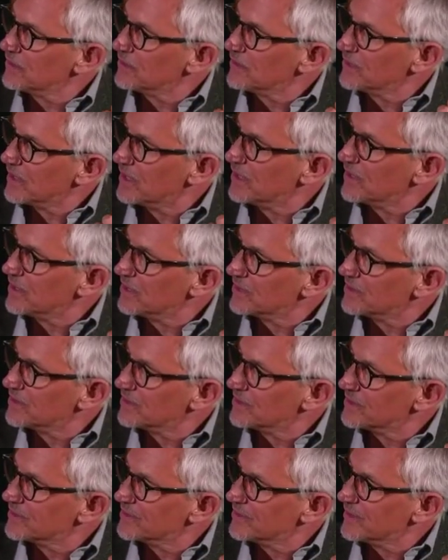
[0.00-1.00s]

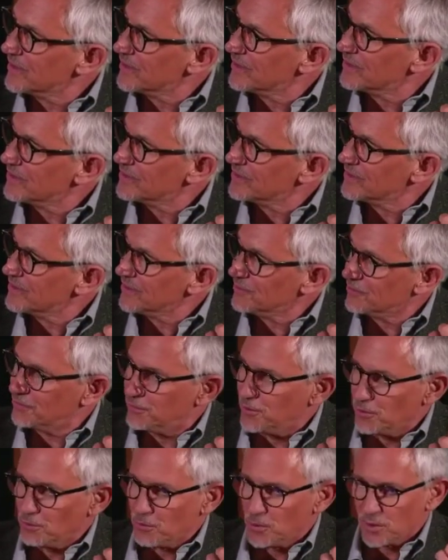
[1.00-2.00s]
things that
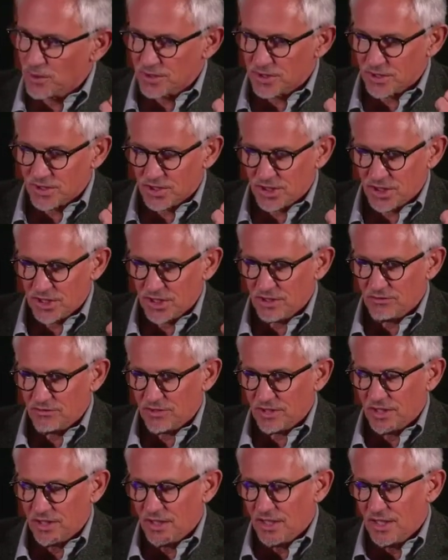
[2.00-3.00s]
football has
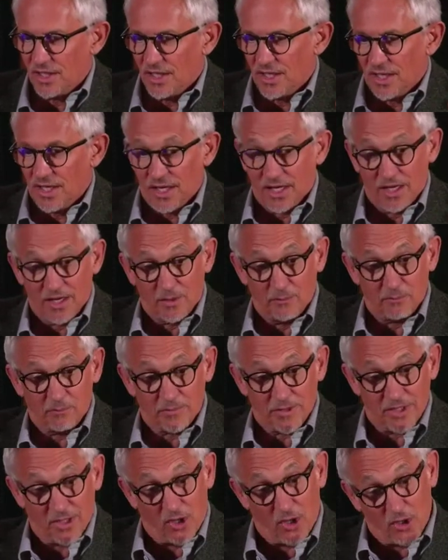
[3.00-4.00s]
achieved.
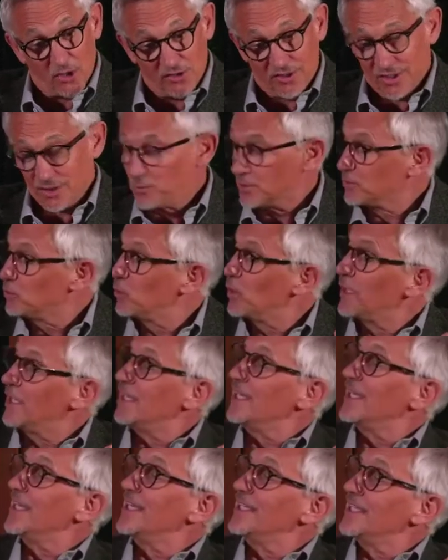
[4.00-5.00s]
The hard thing was
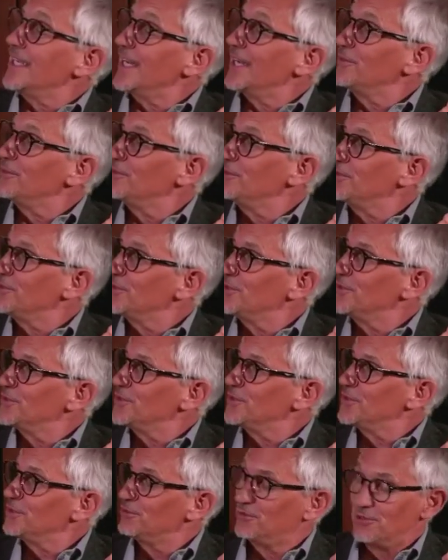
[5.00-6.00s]
whittling it down
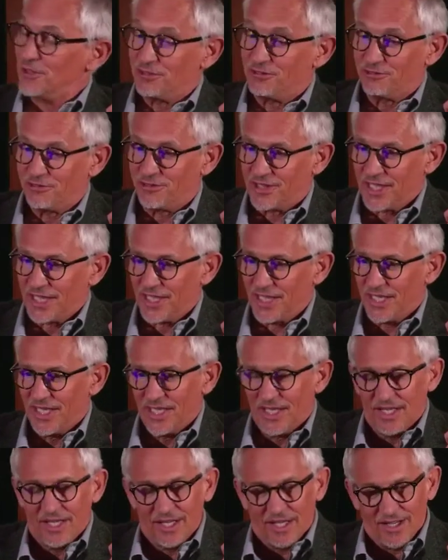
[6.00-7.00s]
to 50.
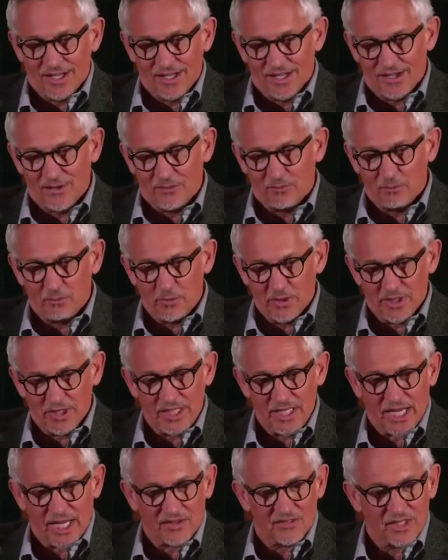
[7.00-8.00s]
Sure. But
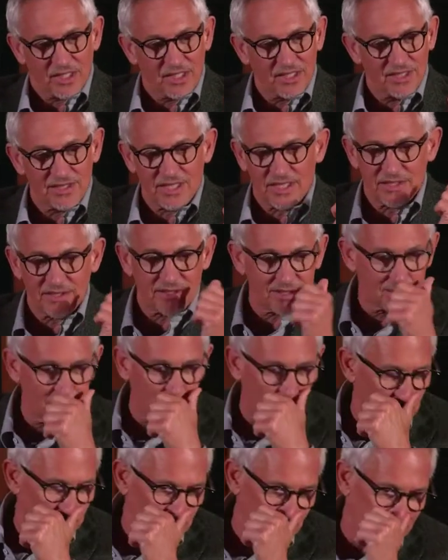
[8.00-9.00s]
yeah, I think it's
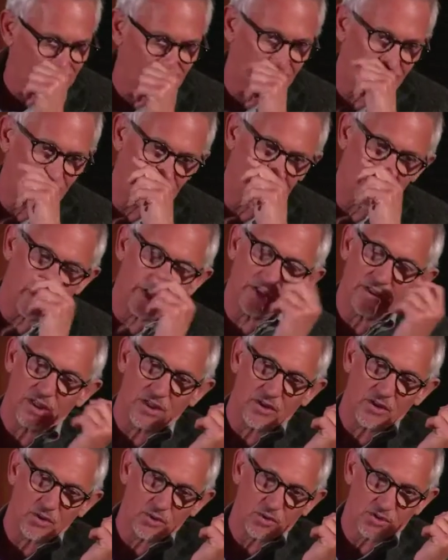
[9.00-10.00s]
positive,
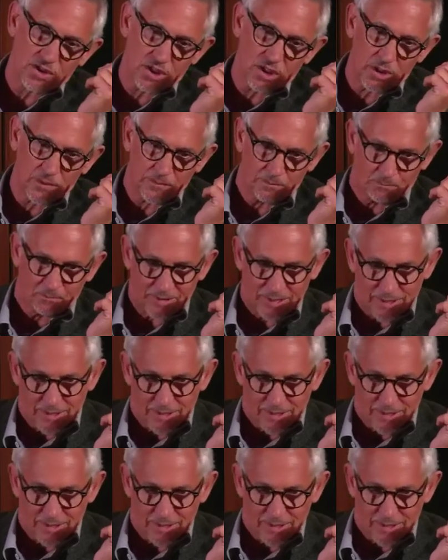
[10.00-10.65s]
and also